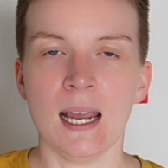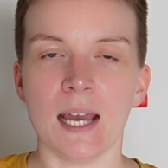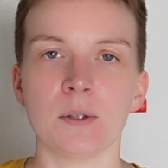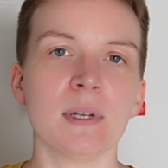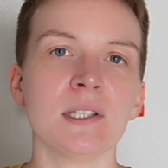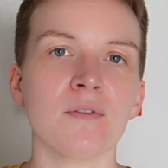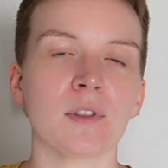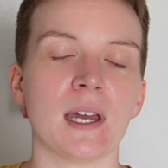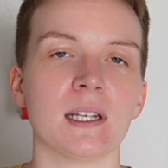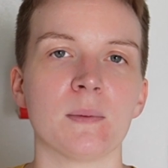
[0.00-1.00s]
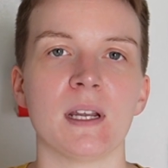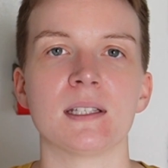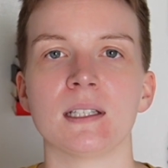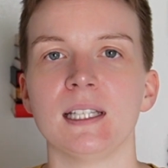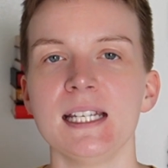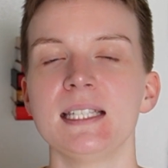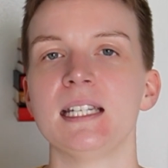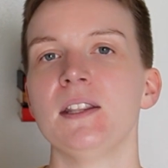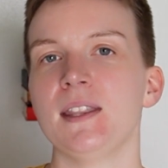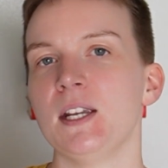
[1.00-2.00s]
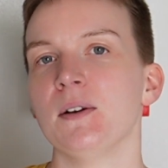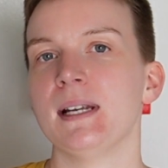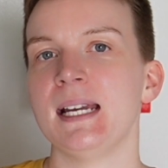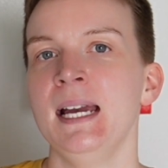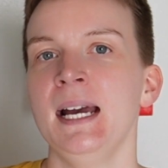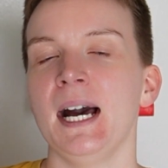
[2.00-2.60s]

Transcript: And the reason for that is because, at least in theory,